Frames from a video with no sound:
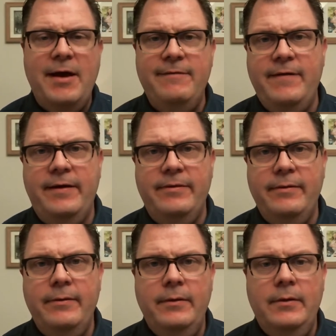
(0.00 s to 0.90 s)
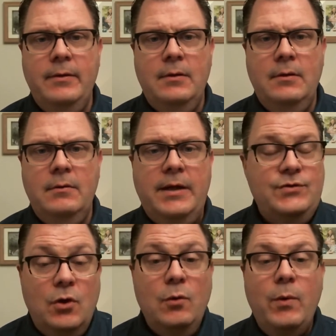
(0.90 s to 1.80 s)
faith. That's the
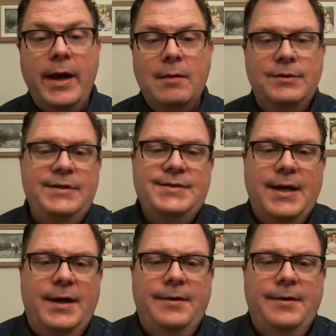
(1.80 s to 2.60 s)
only way I can please God.